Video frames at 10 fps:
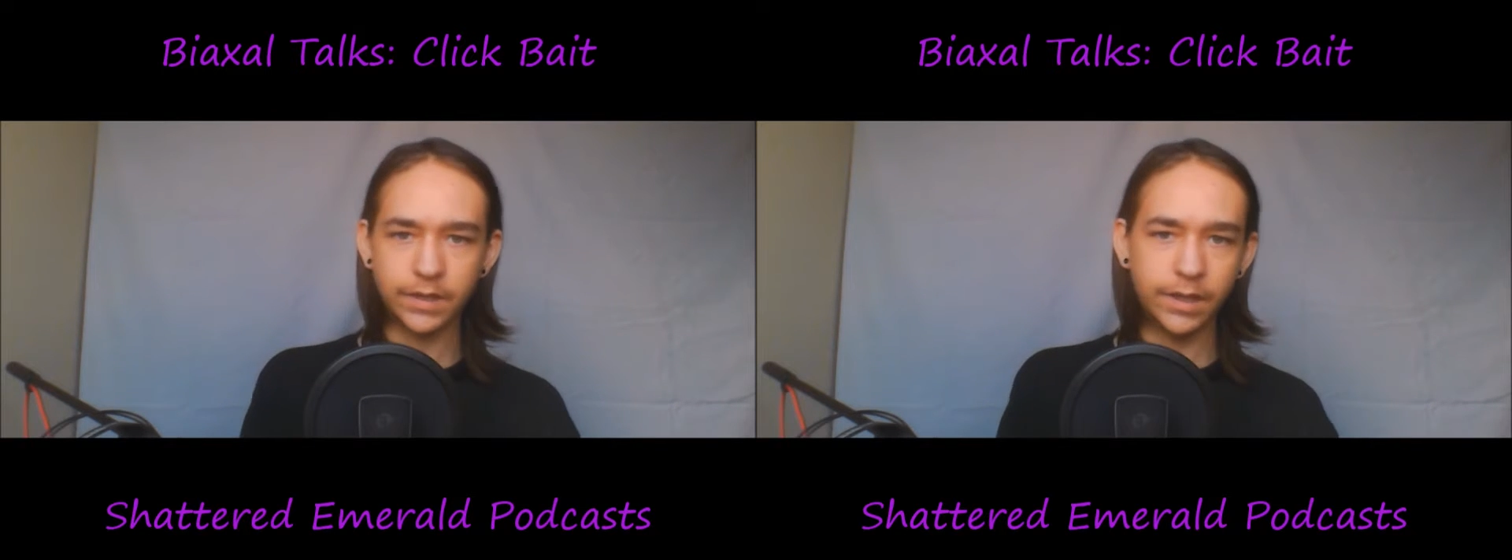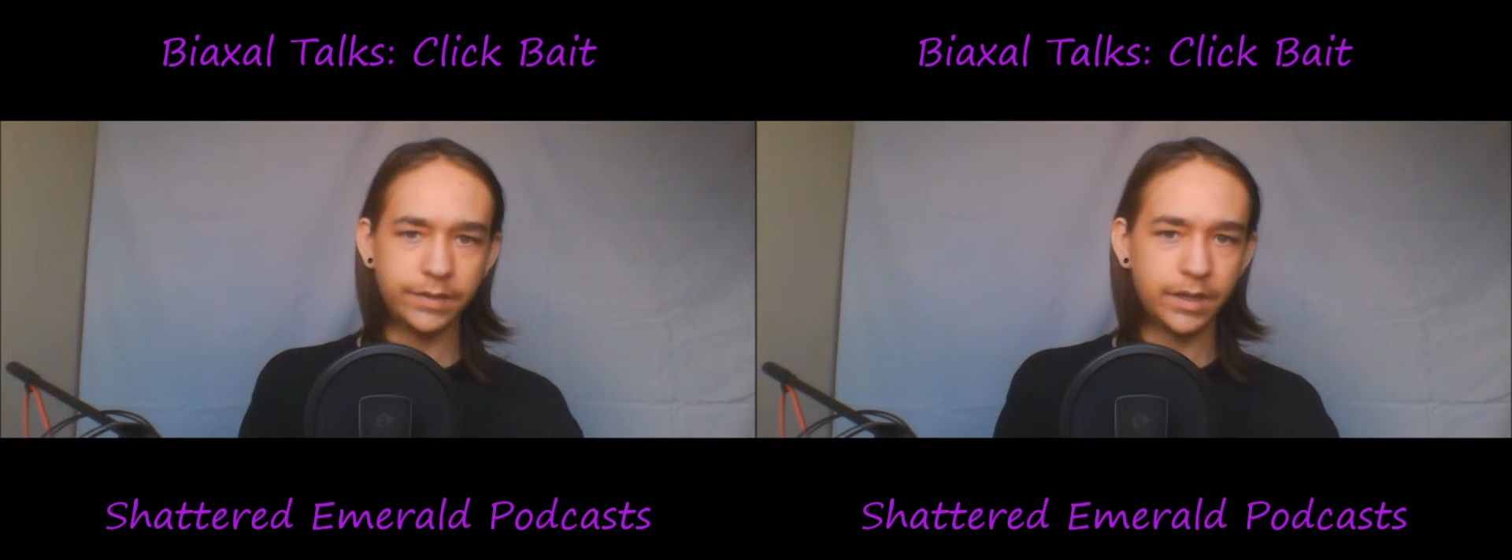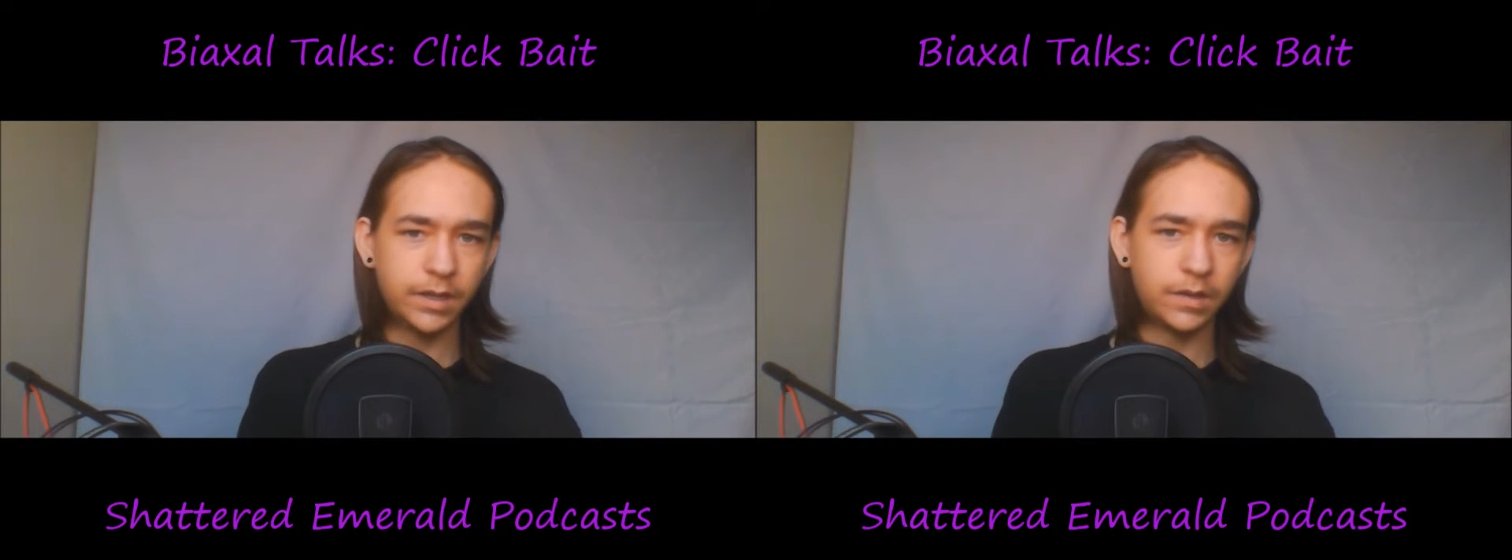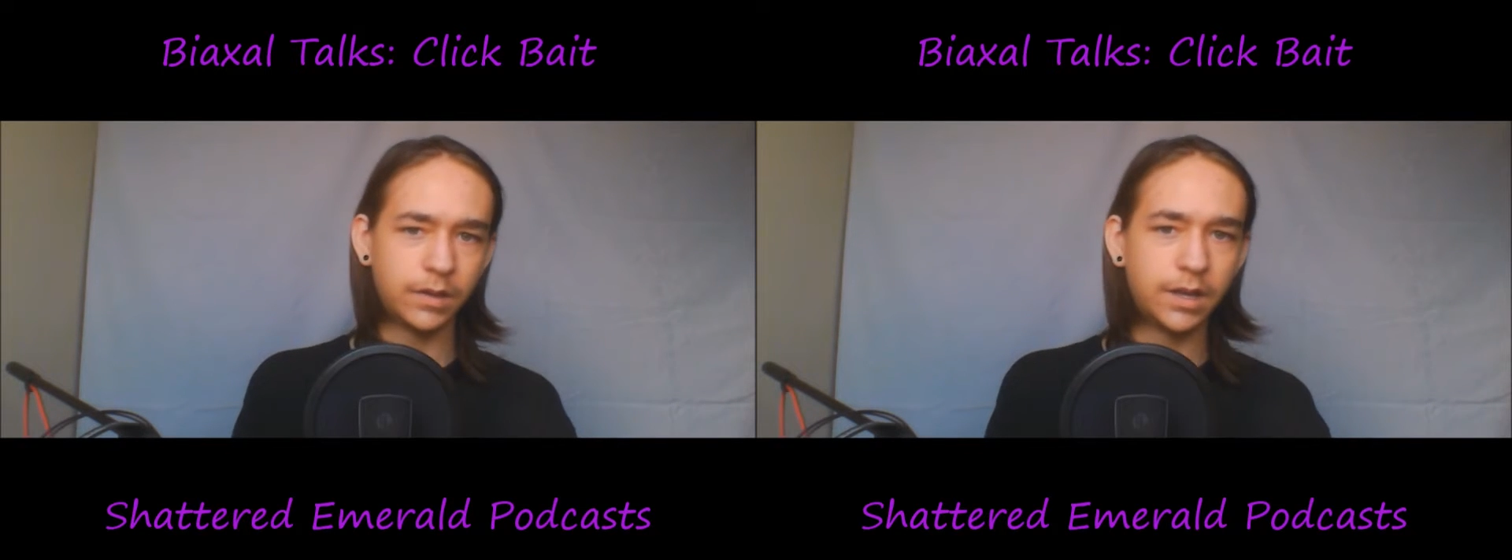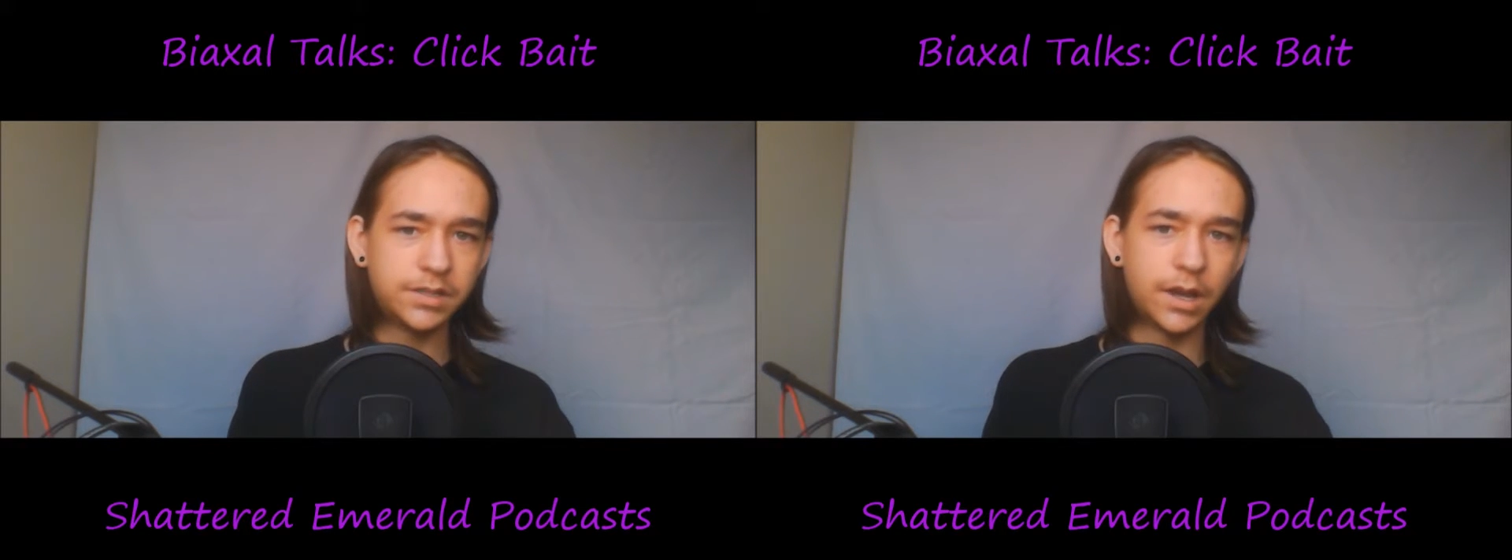and then
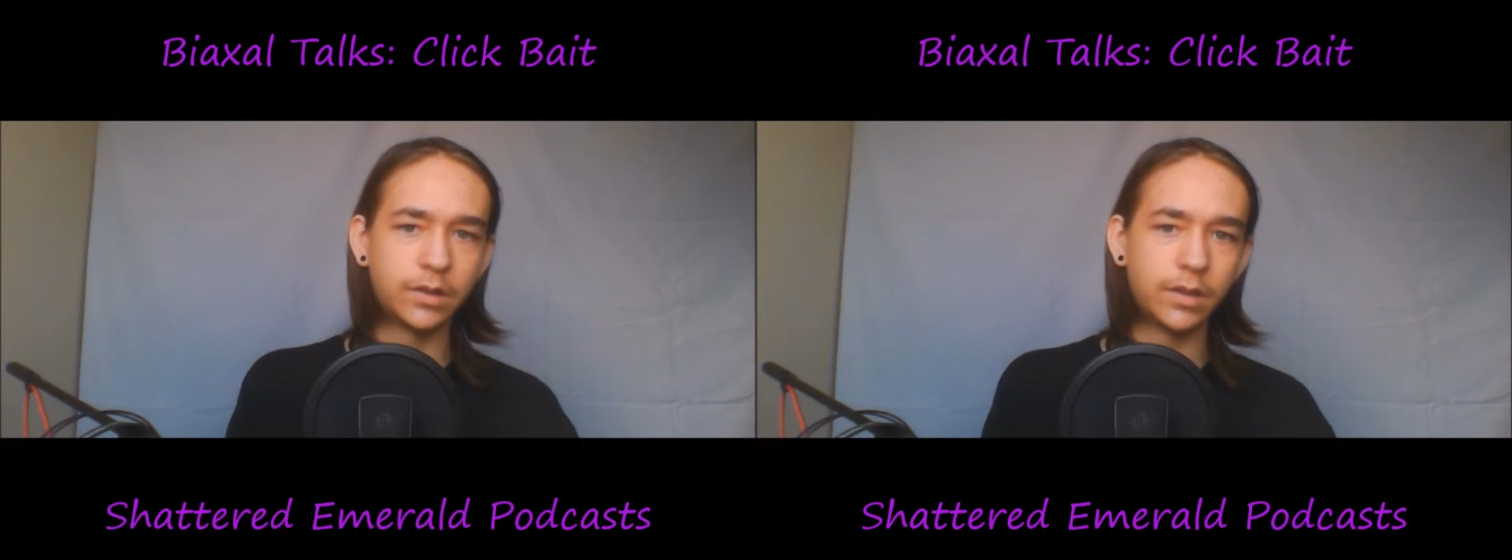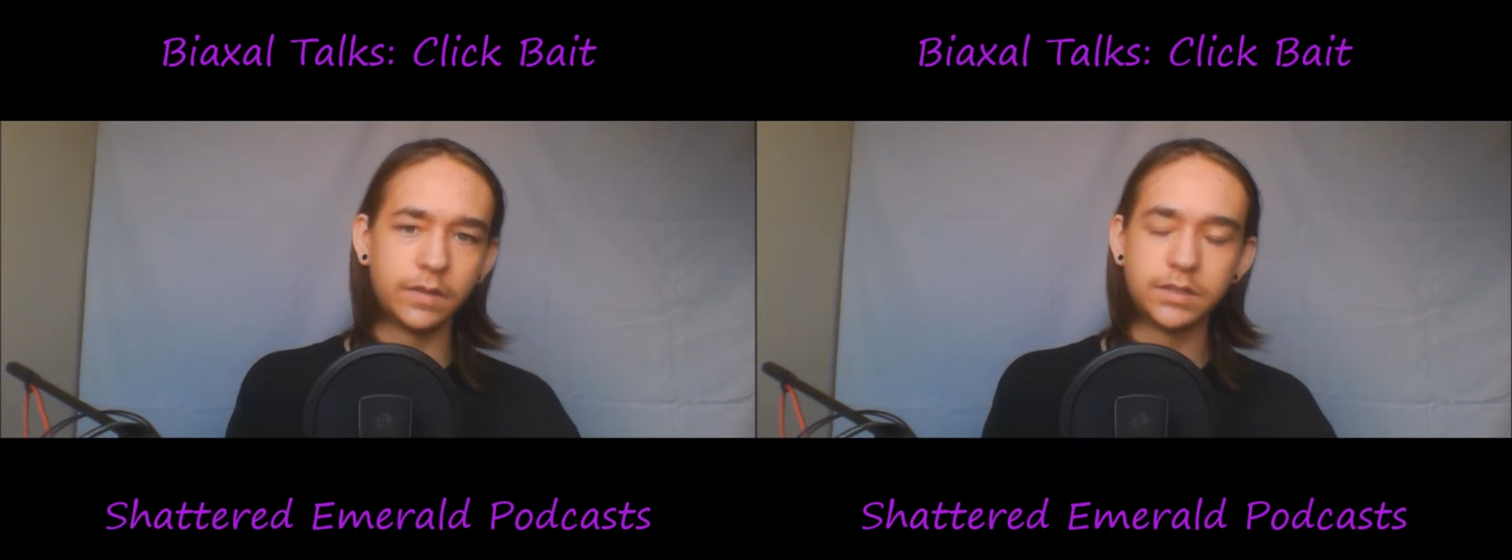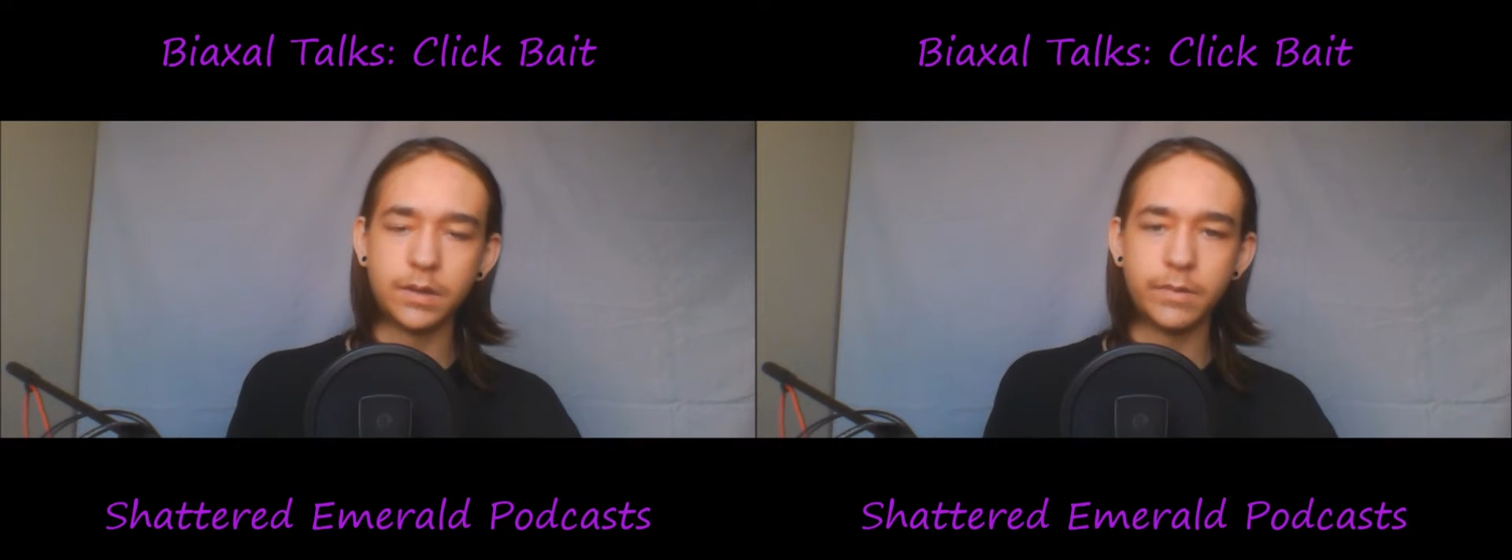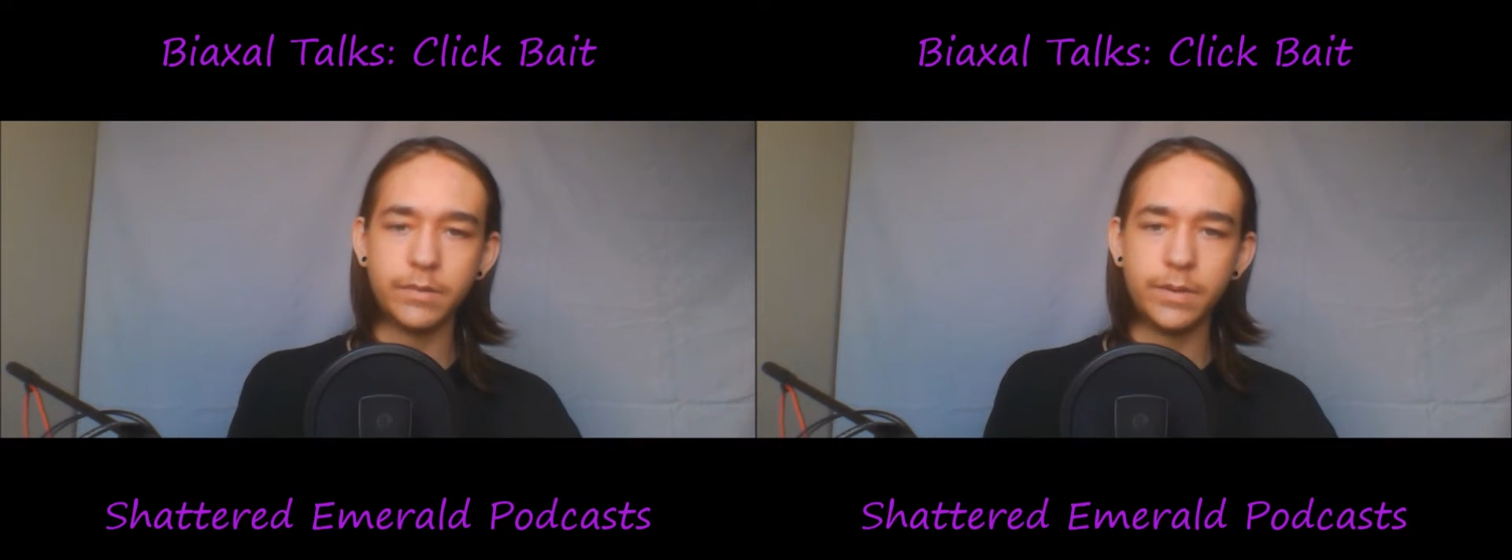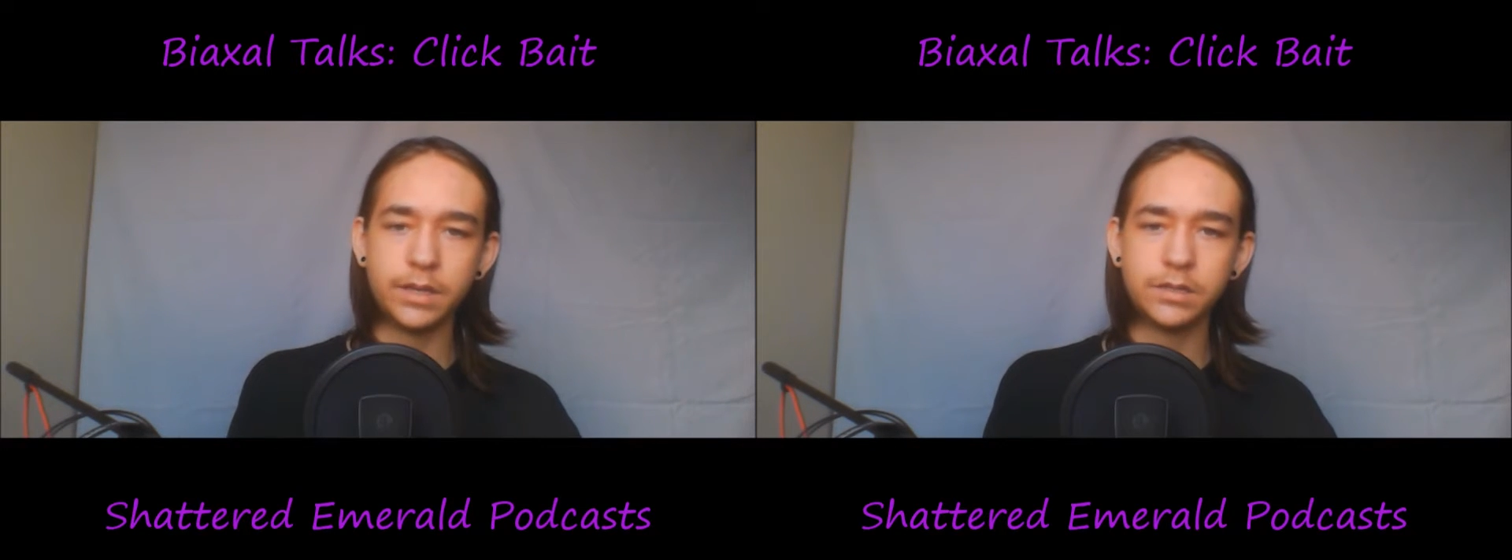a title on the top of the
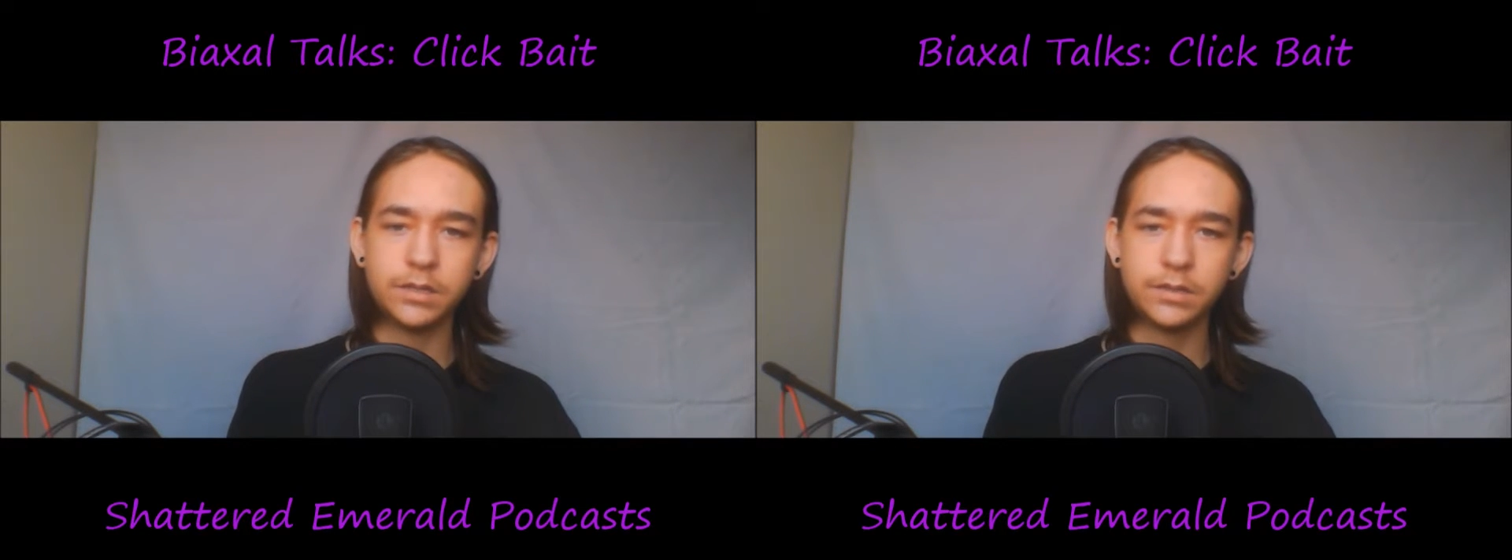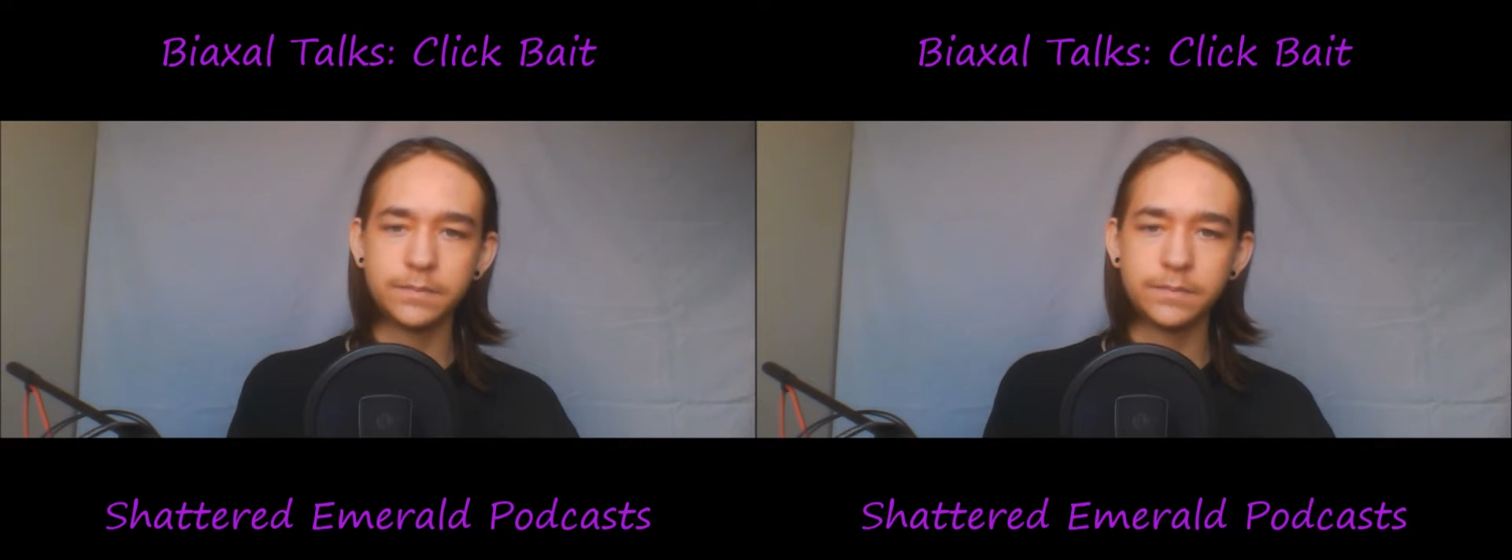page.